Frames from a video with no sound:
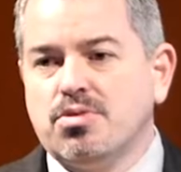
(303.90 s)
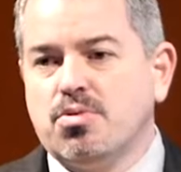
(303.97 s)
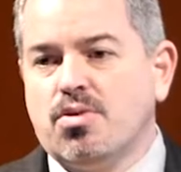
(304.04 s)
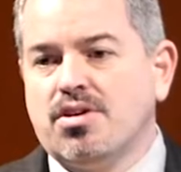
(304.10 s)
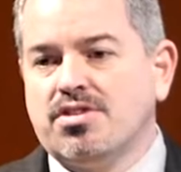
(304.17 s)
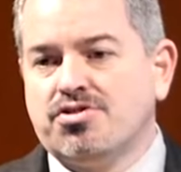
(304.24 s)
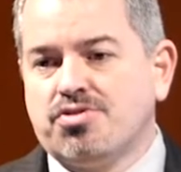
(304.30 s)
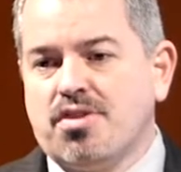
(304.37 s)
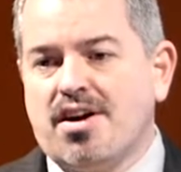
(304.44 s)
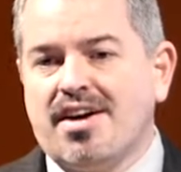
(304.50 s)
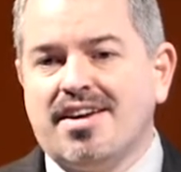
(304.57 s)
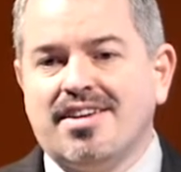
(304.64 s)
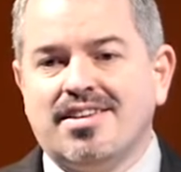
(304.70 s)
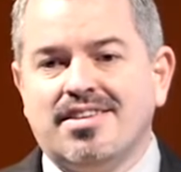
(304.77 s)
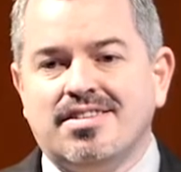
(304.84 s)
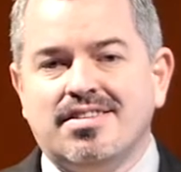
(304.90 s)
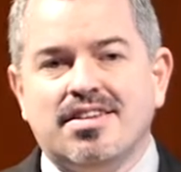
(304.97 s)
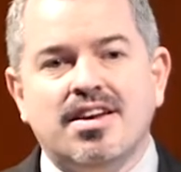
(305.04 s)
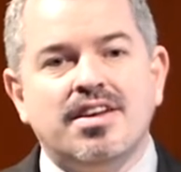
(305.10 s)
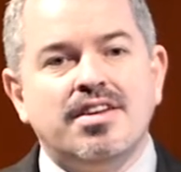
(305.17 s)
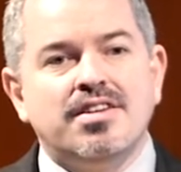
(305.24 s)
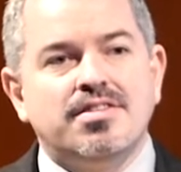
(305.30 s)
as we want to try and
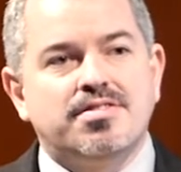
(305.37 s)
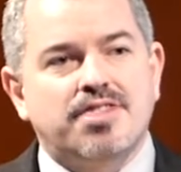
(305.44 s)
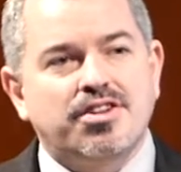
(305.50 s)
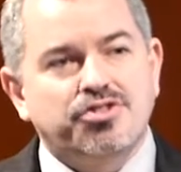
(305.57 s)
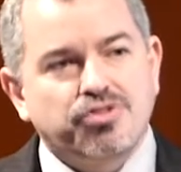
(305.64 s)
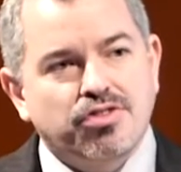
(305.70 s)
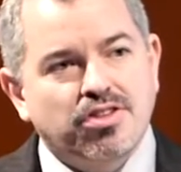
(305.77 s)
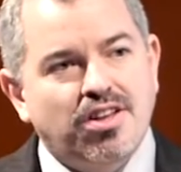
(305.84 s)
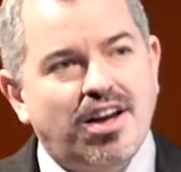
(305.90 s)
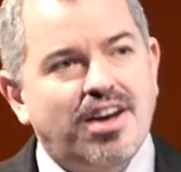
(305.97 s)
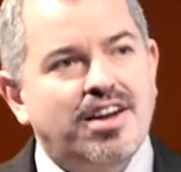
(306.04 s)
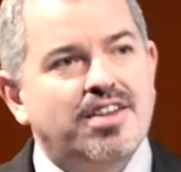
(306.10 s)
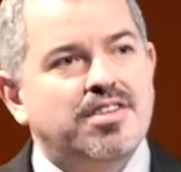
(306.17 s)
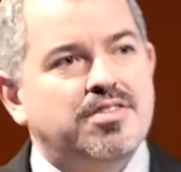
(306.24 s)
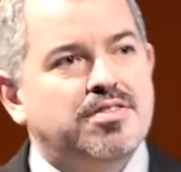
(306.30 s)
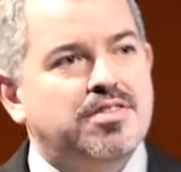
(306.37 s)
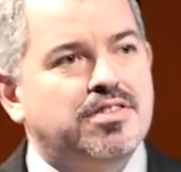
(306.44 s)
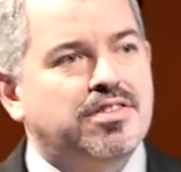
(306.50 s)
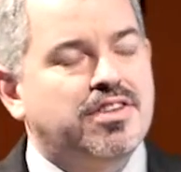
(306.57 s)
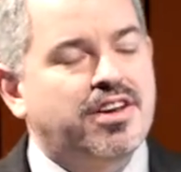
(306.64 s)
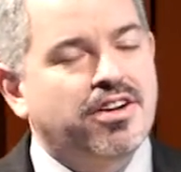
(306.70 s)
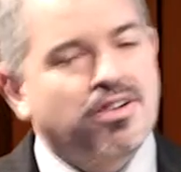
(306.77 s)
centralize
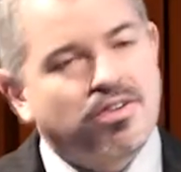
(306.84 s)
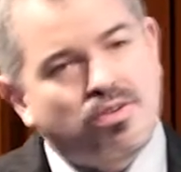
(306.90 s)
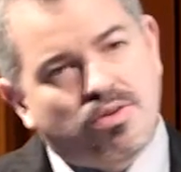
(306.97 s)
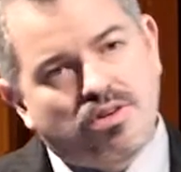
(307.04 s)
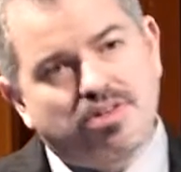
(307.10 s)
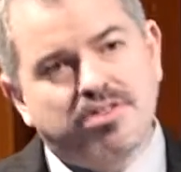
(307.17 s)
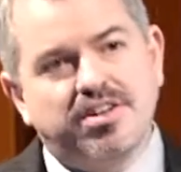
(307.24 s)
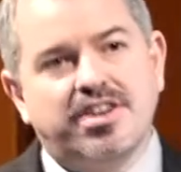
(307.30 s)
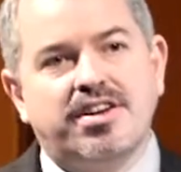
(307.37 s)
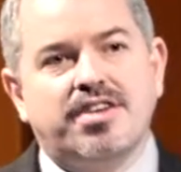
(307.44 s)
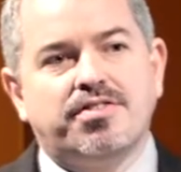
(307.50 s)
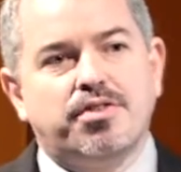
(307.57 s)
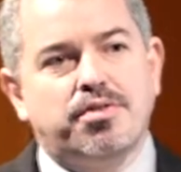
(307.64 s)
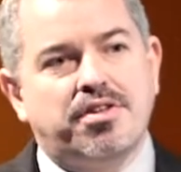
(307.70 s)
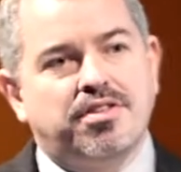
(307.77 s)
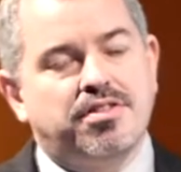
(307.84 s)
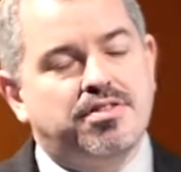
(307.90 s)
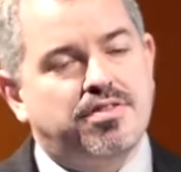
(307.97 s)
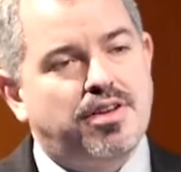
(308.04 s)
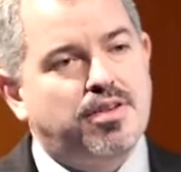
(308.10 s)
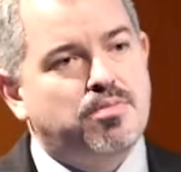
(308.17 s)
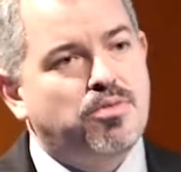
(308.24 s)
and care coordinate everything the
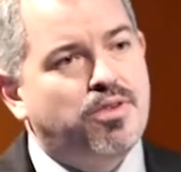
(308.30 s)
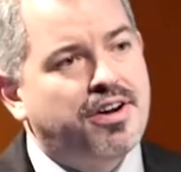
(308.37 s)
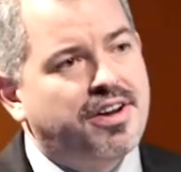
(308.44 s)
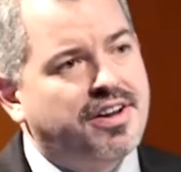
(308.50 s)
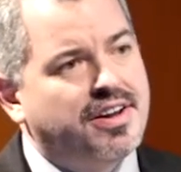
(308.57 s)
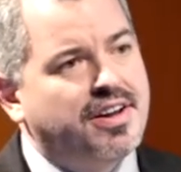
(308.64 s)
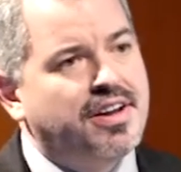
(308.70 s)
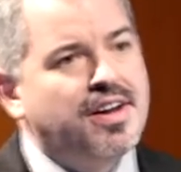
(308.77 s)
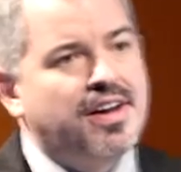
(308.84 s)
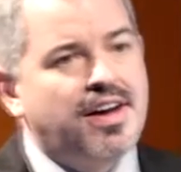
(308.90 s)
same way,